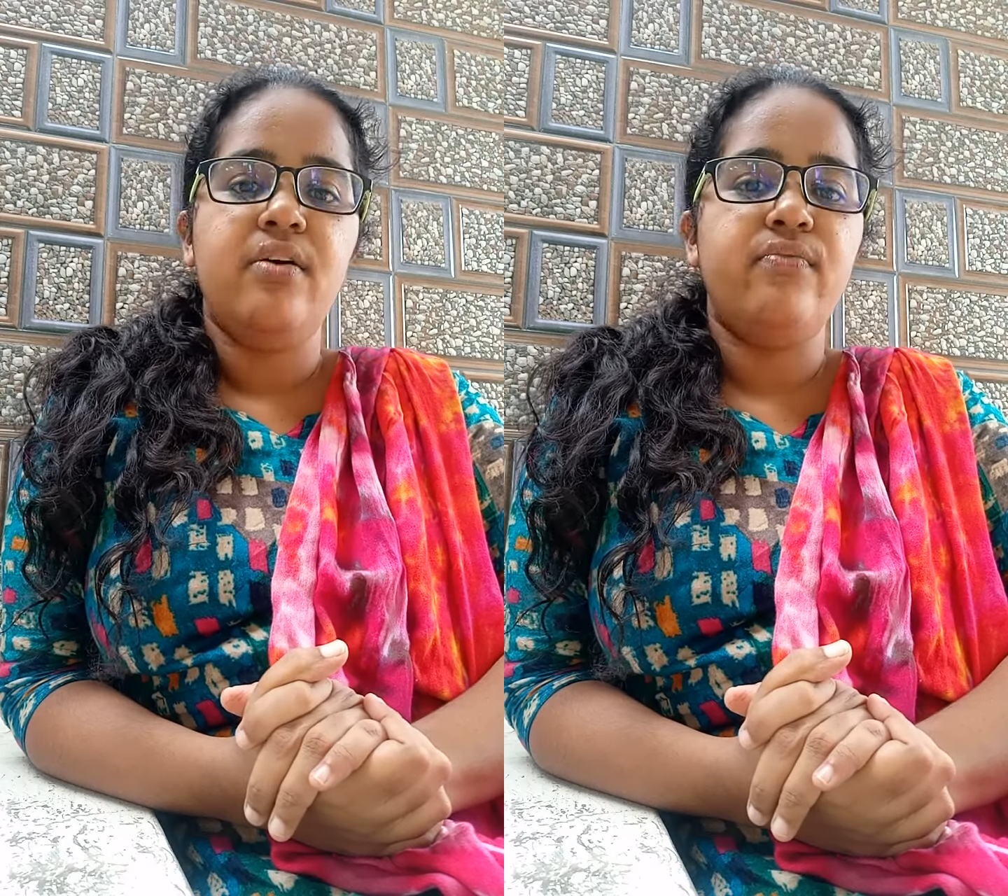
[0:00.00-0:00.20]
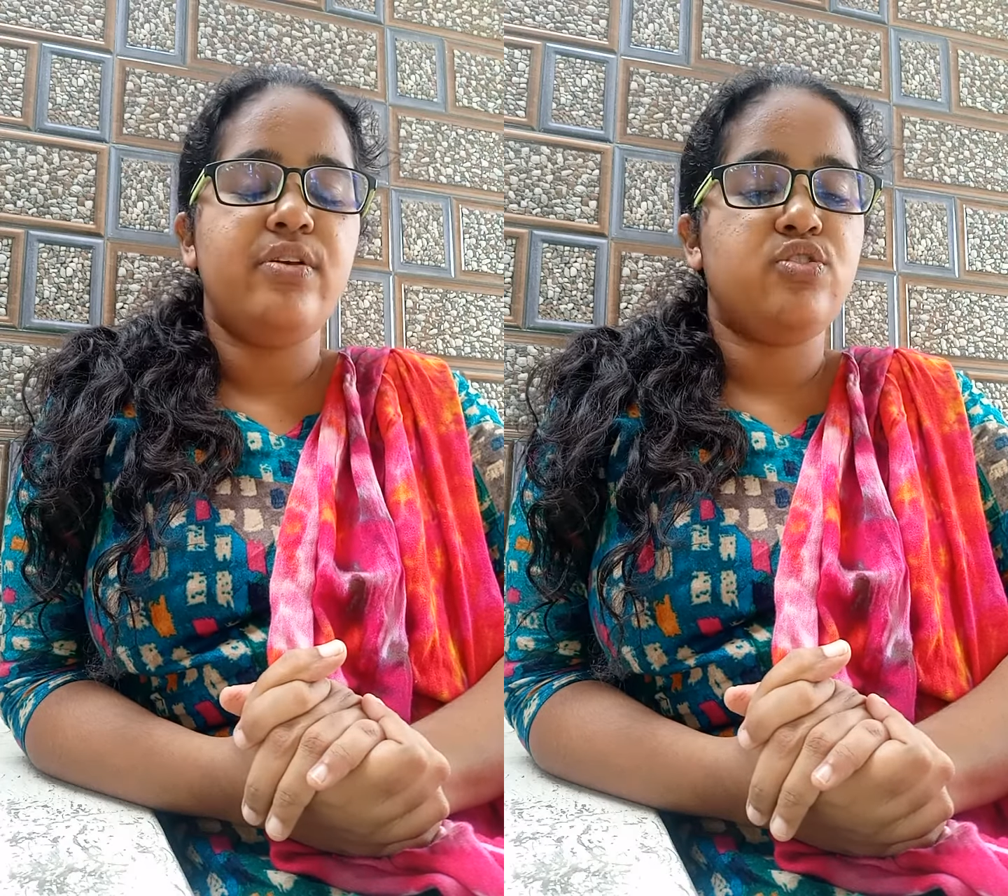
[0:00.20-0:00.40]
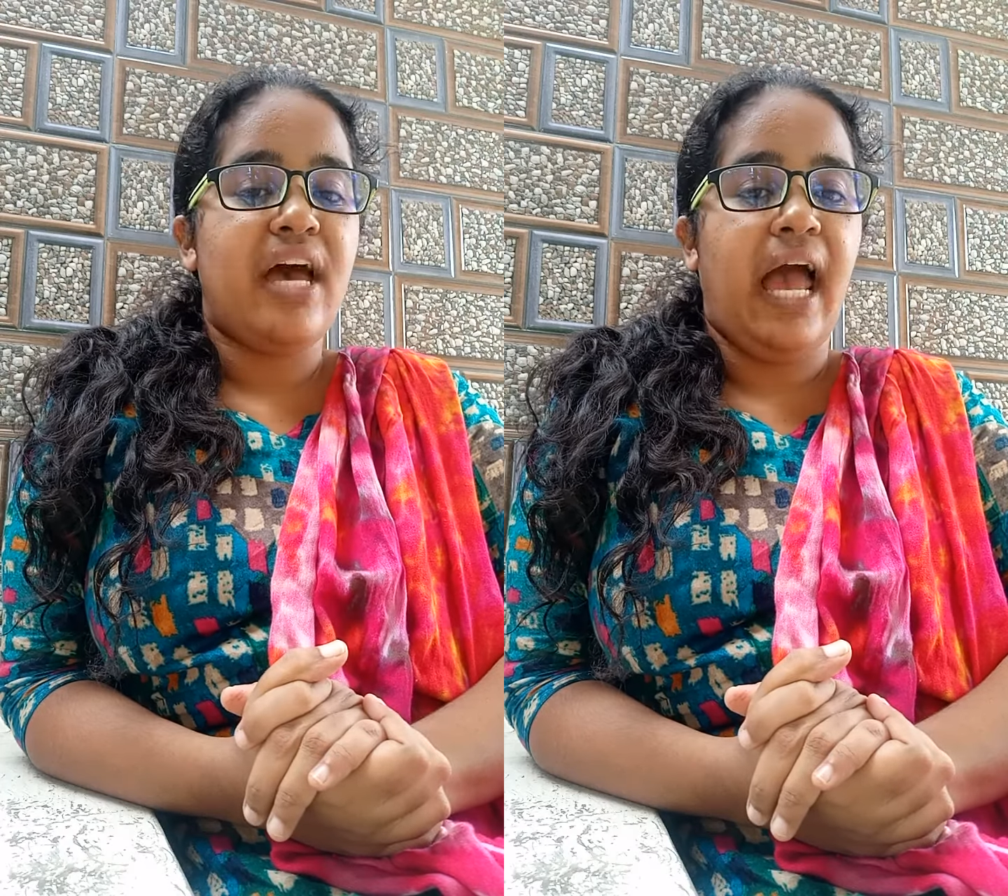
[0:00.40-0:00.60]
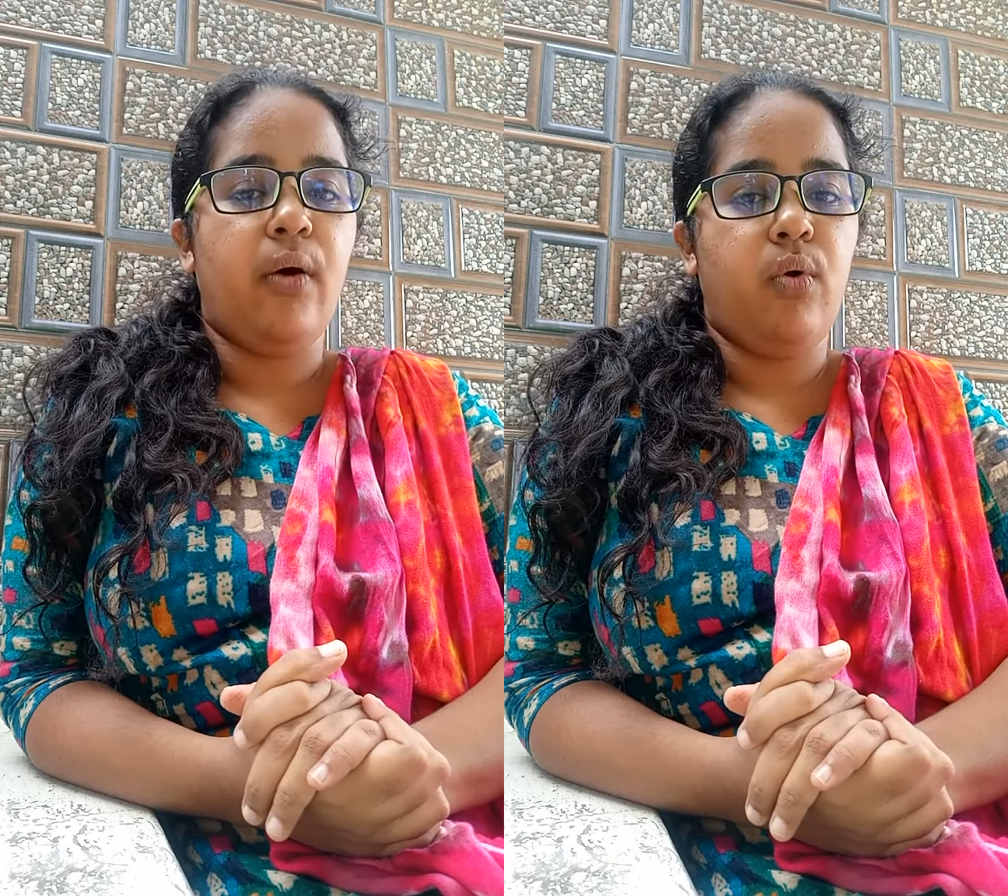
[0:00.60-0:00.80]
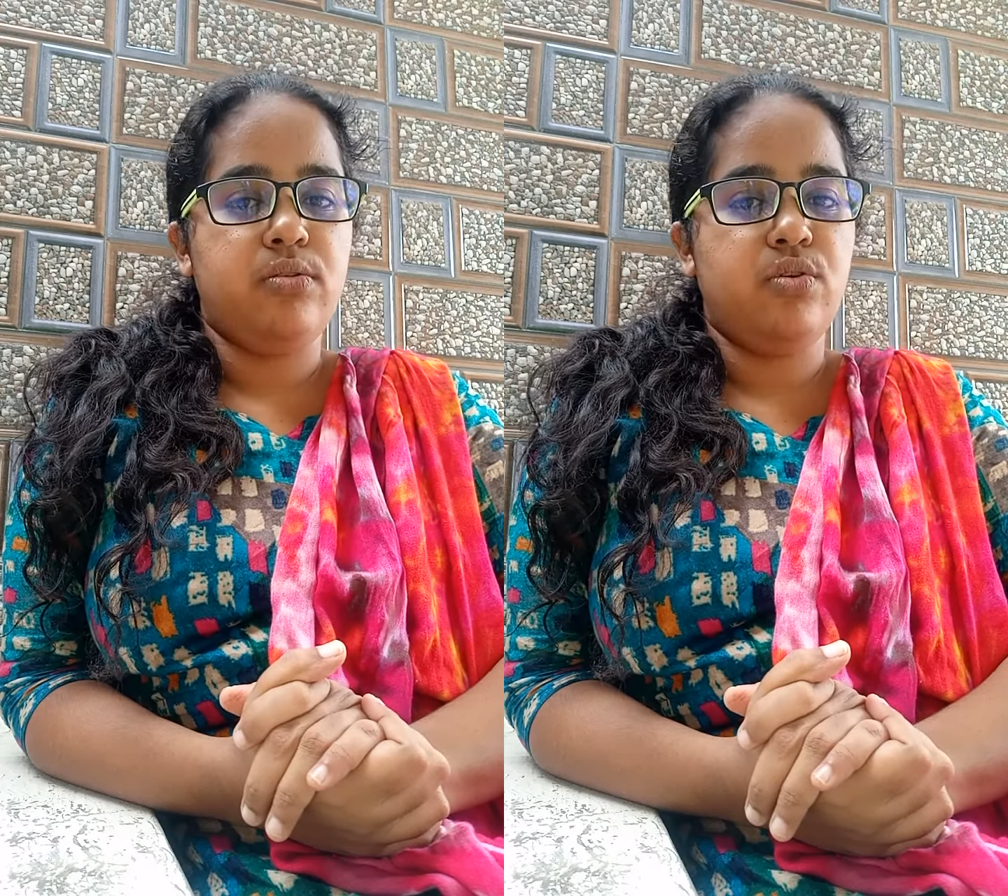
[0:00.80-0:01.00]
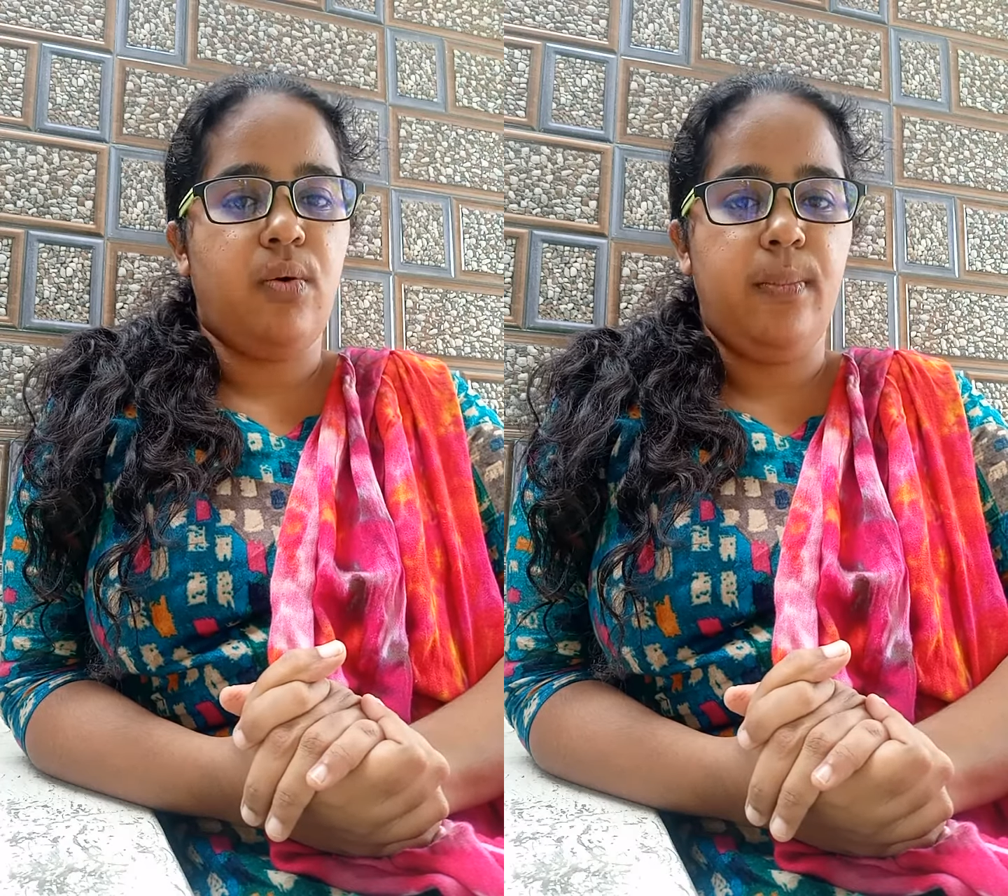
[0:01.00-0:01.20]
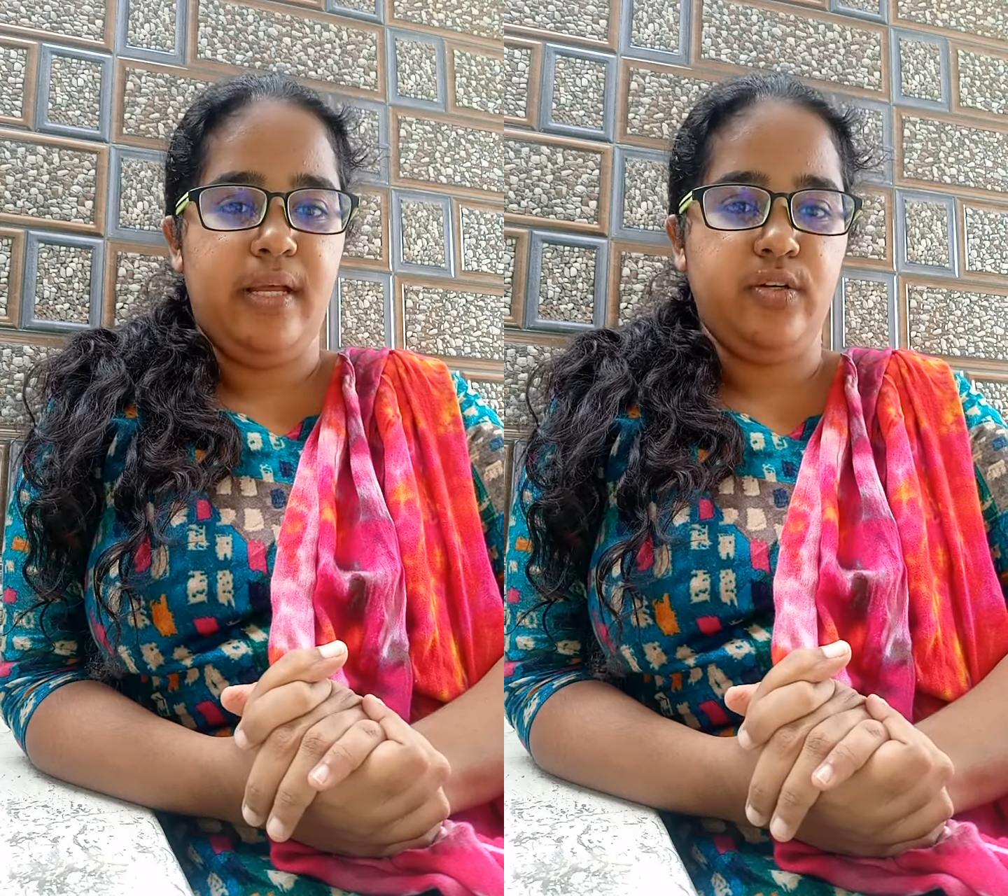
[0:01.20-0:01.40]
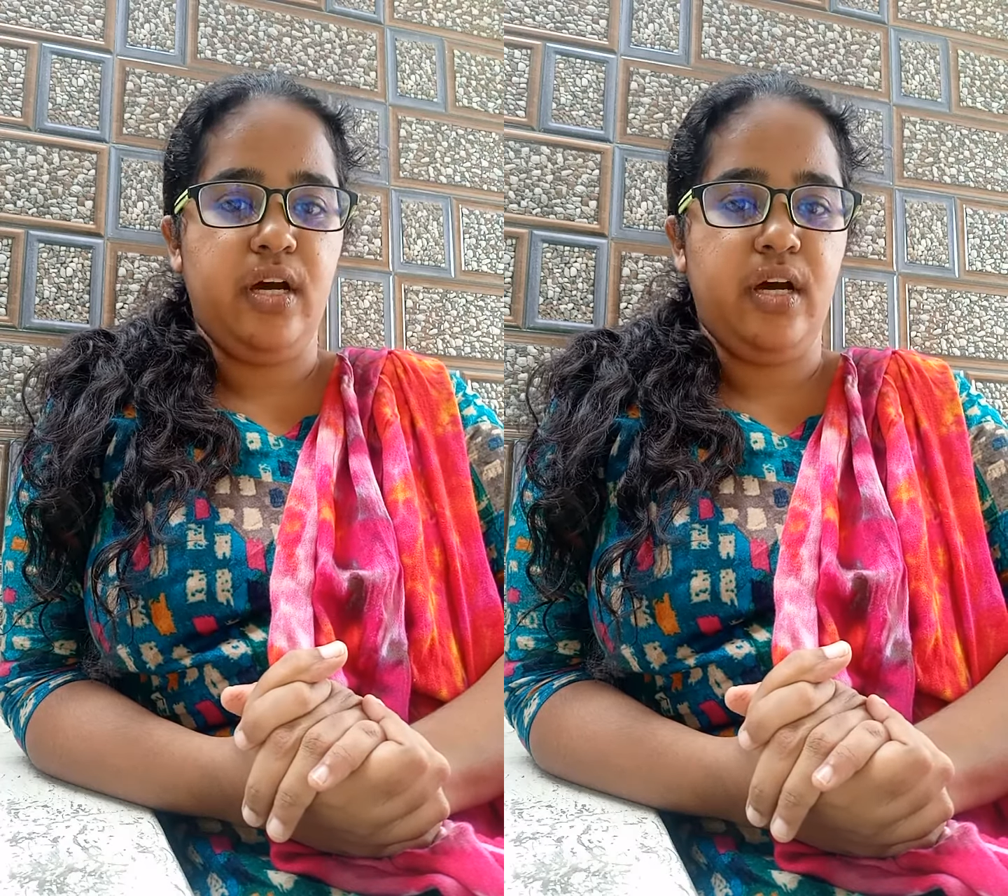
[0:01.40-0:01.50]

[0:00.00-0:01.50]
which I have also uplo